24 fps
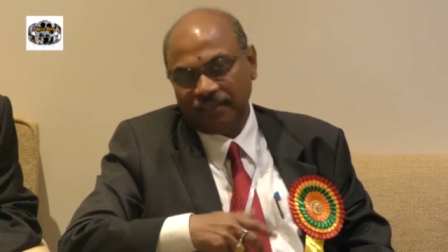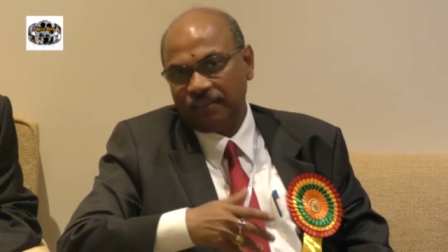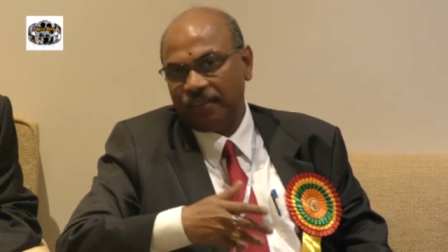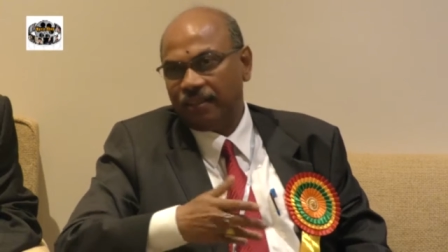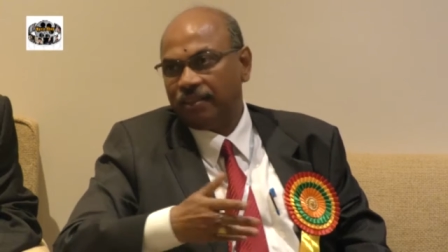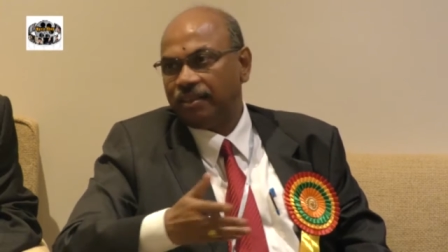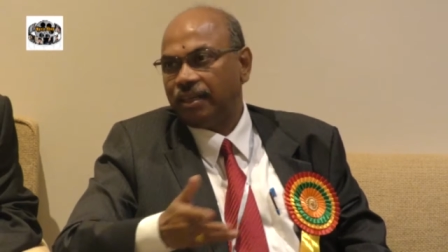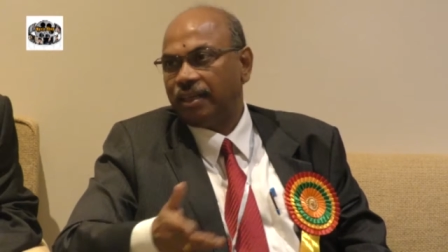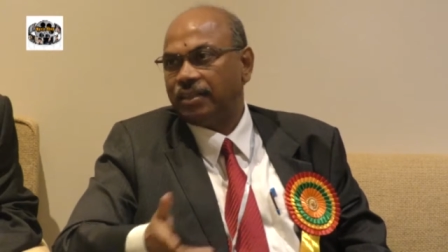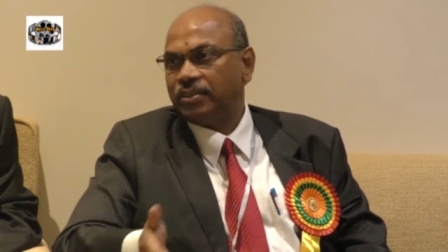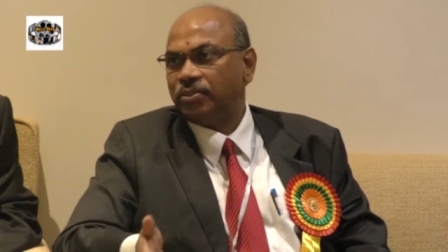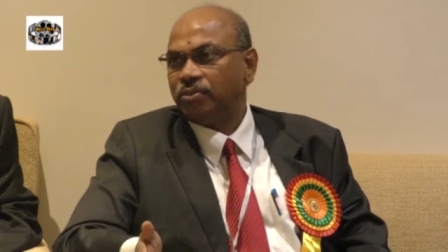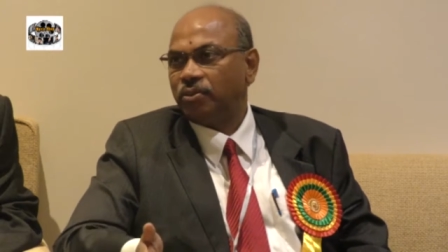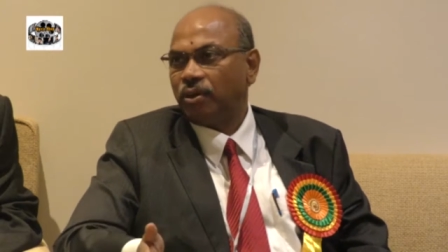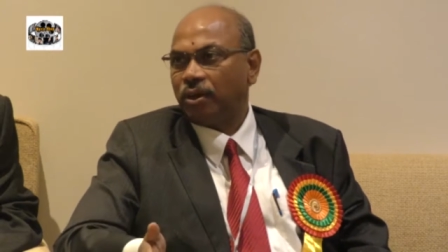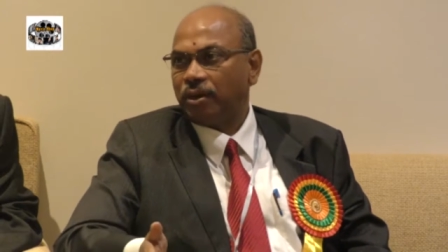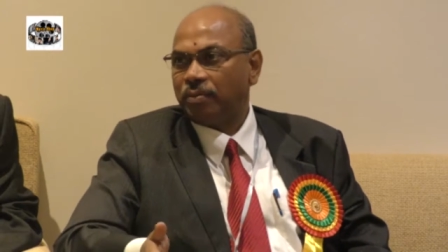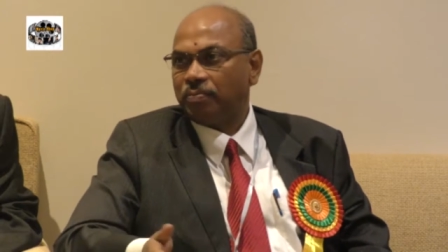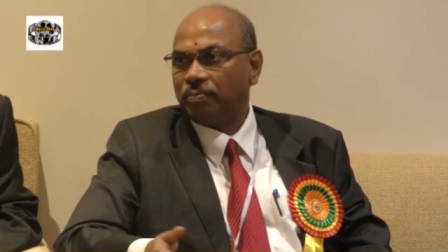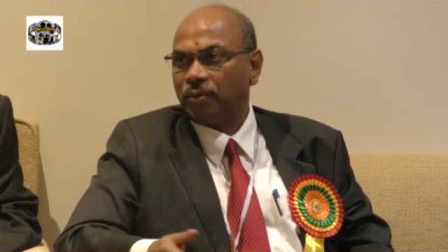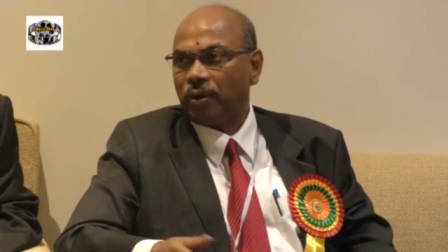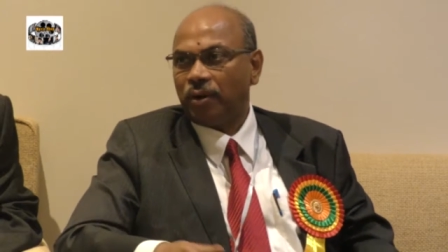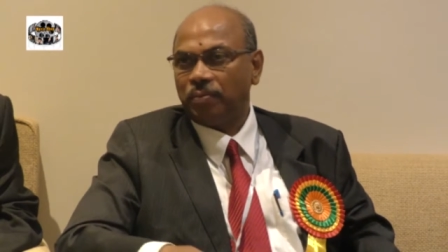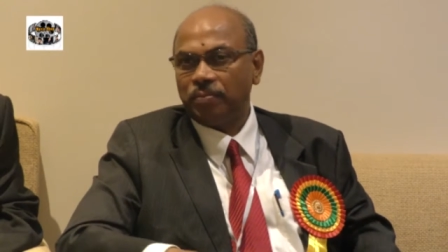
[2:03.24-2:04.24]
then that is not
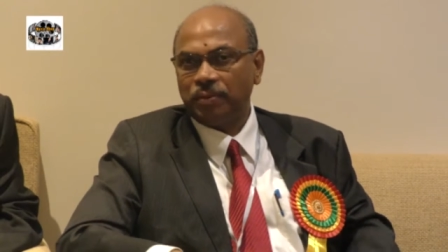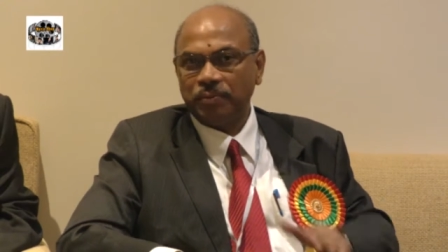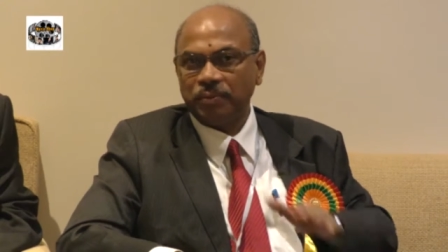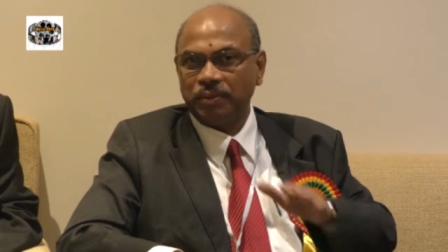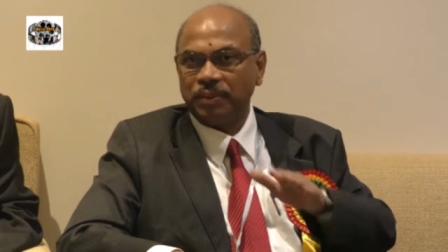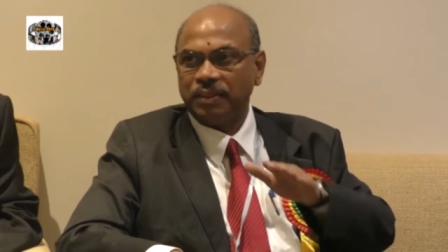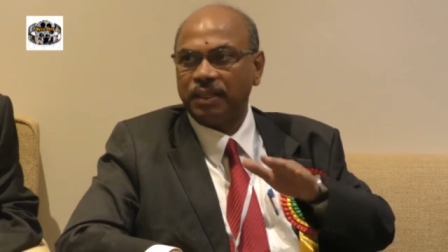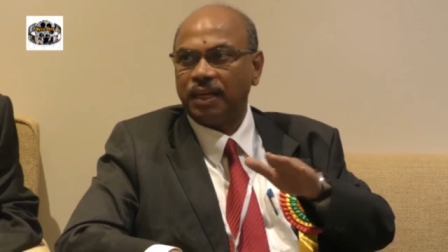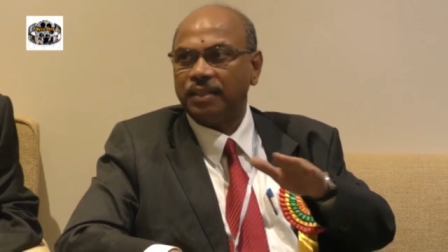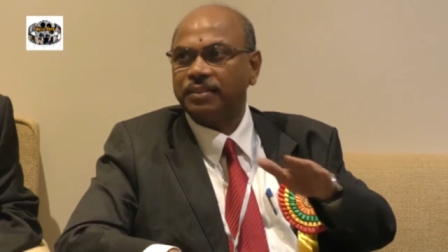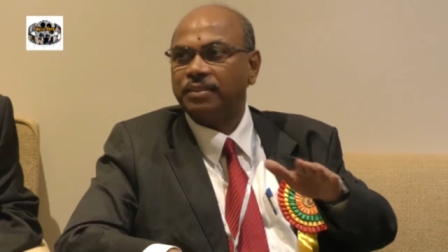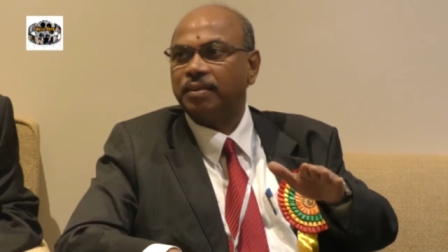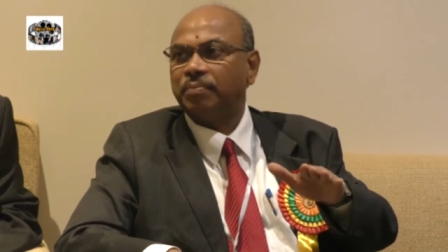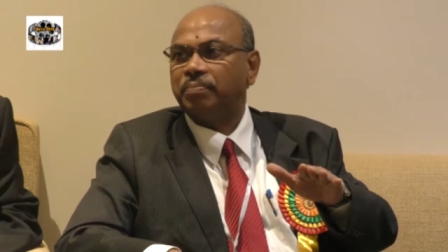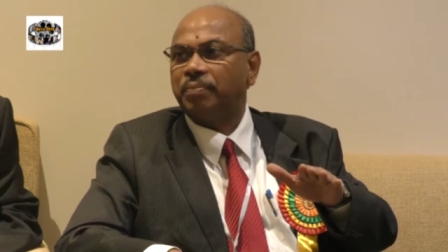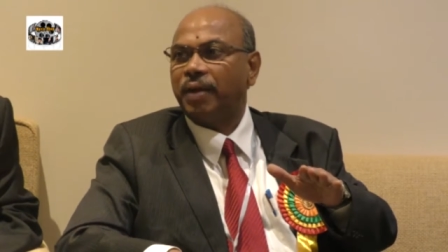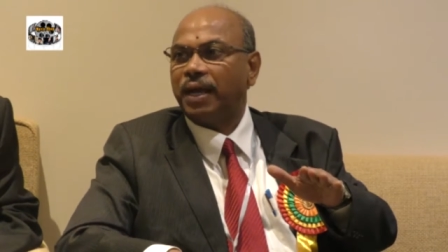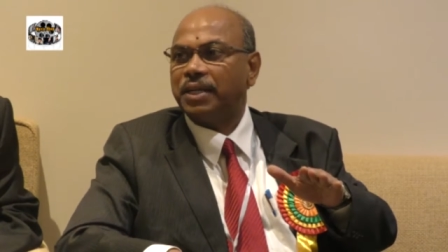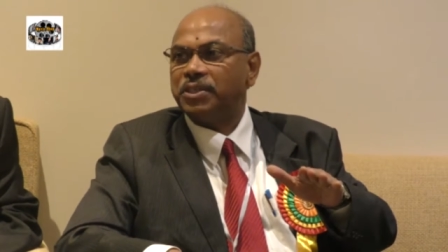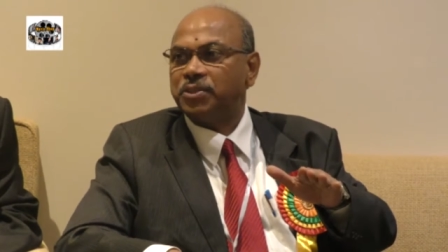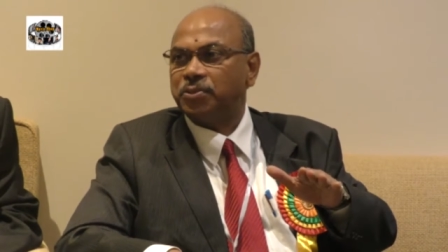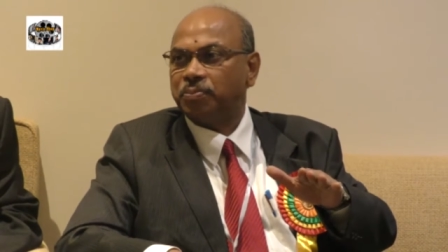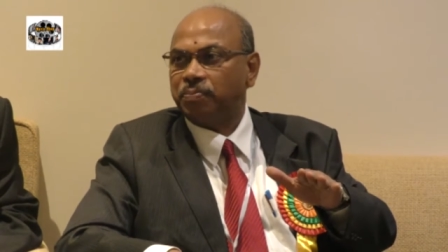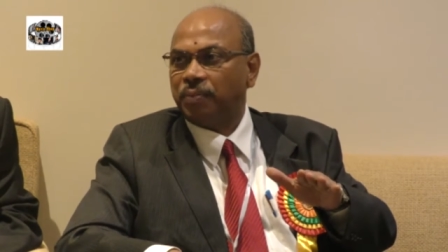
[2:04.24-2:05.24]
a problem because that's a
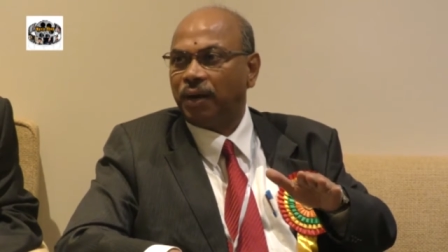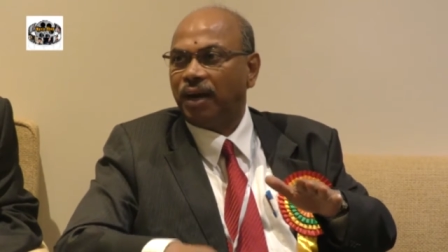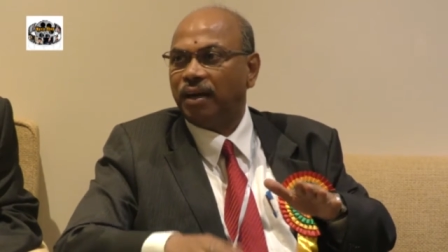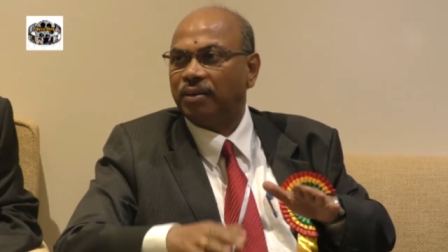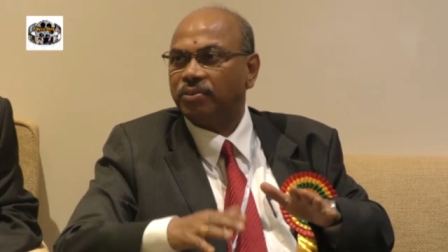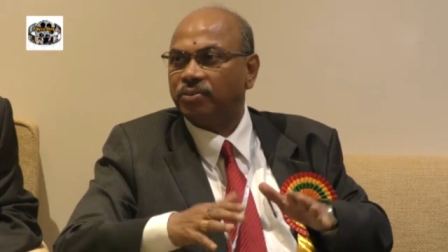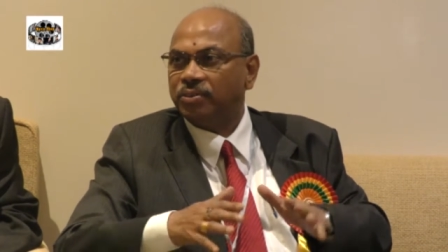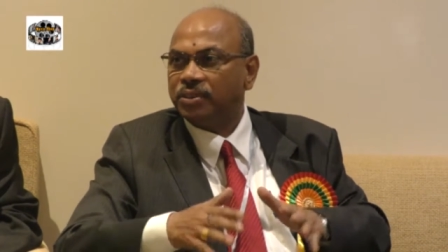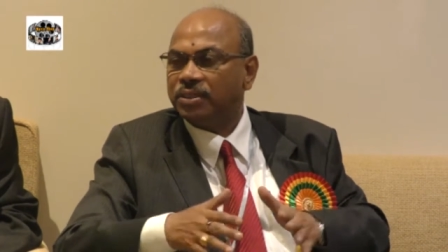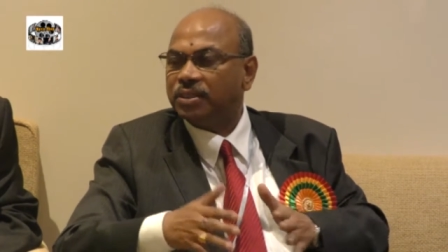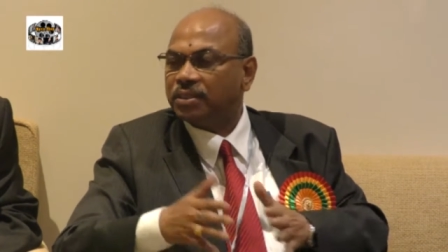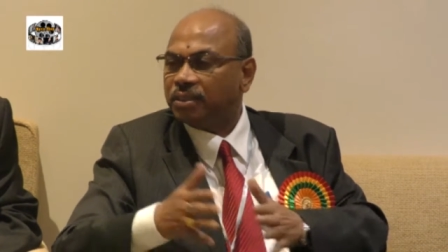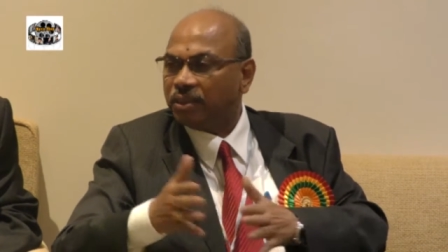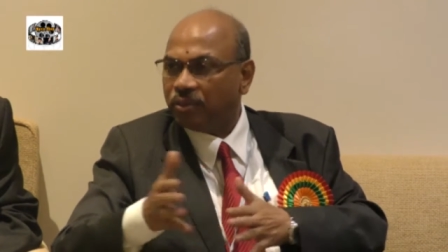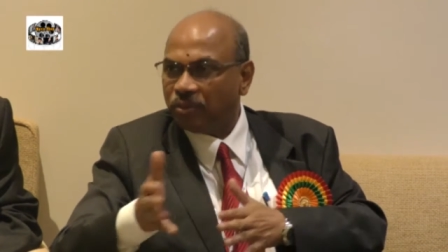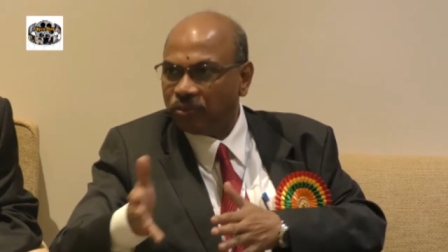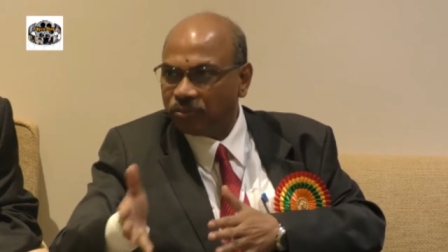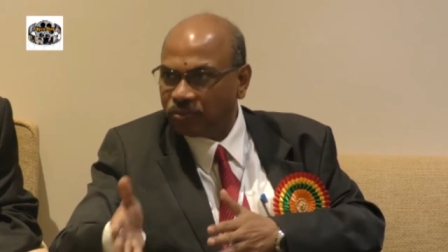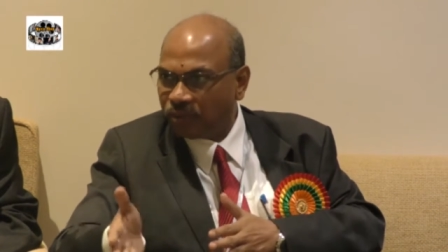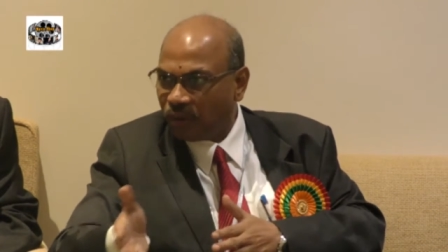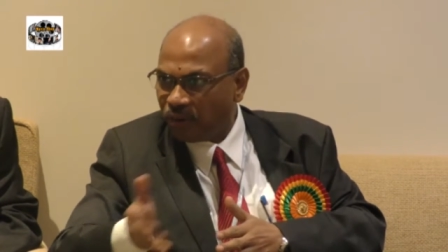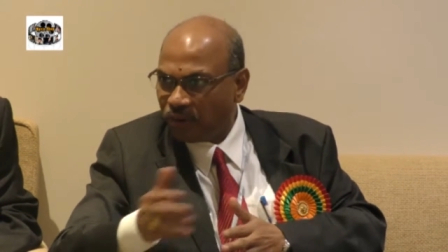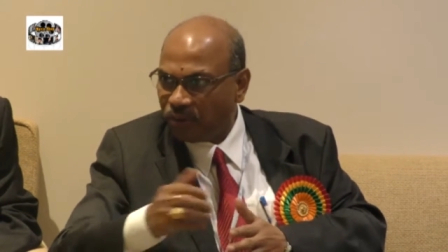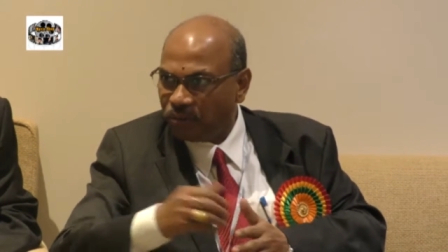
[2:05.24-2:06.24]
benchmark which they will
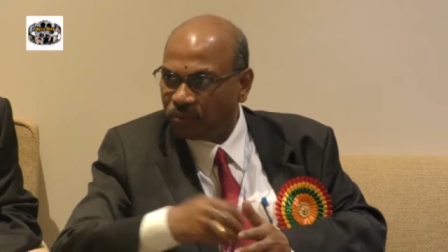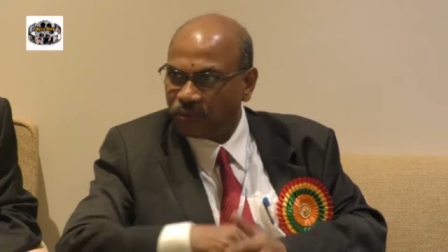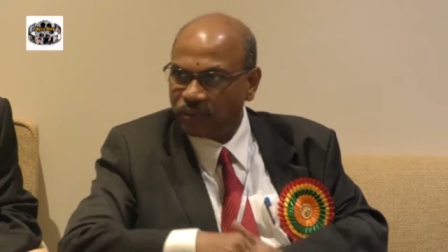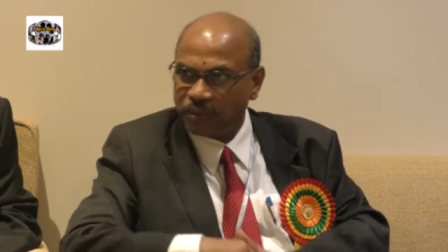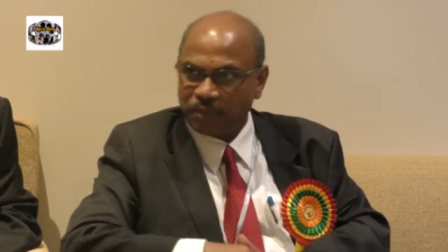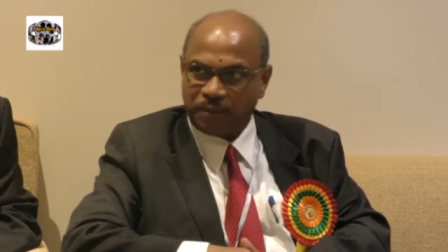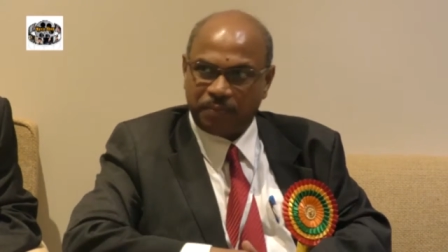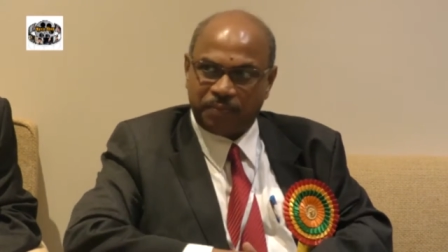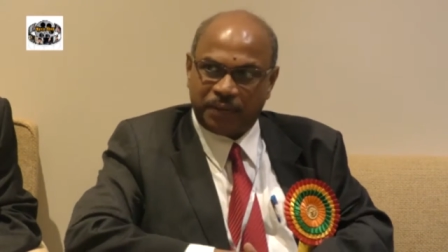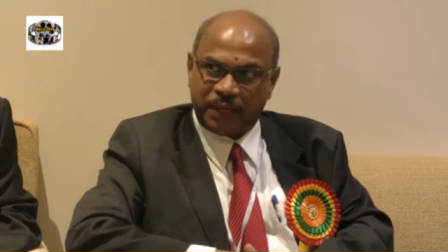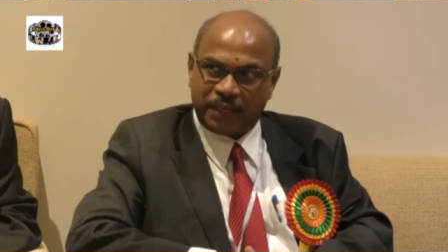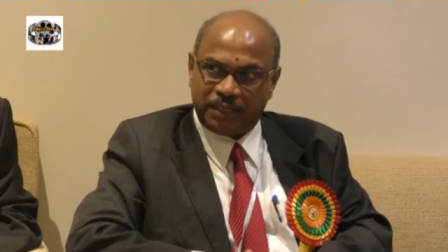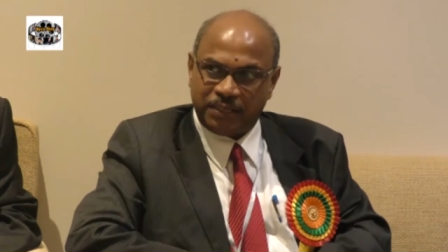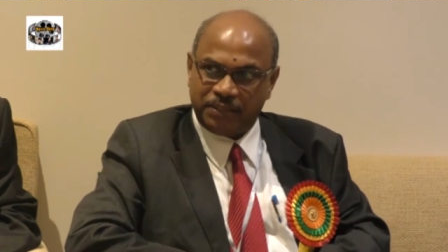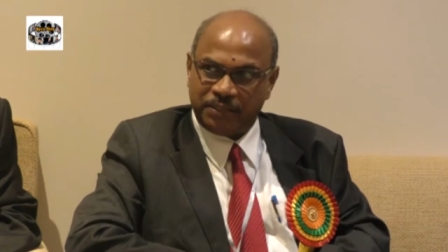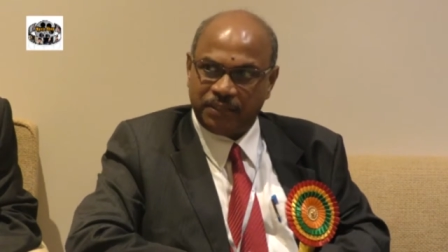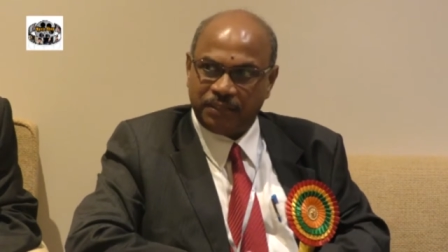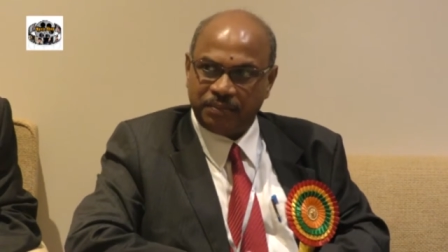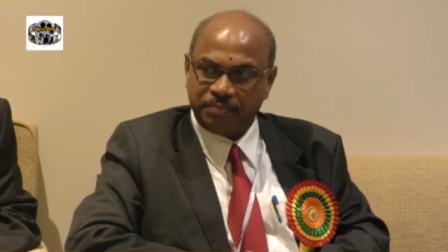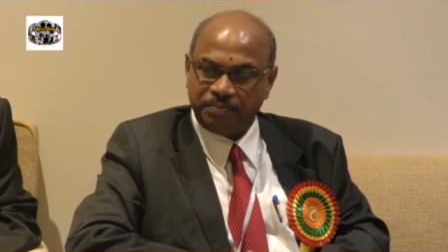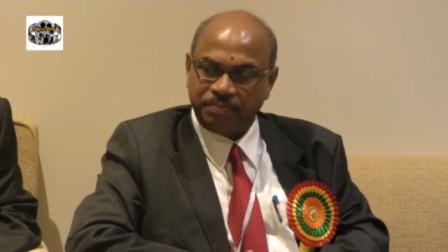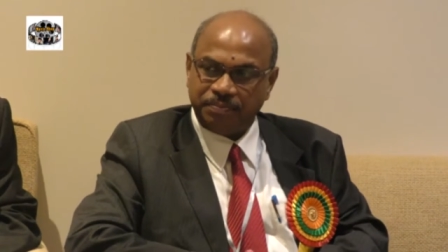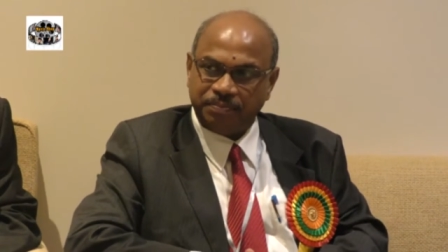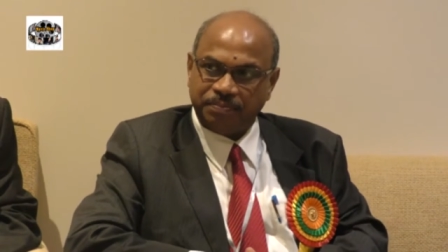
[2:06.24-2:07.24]
follow for the packaging.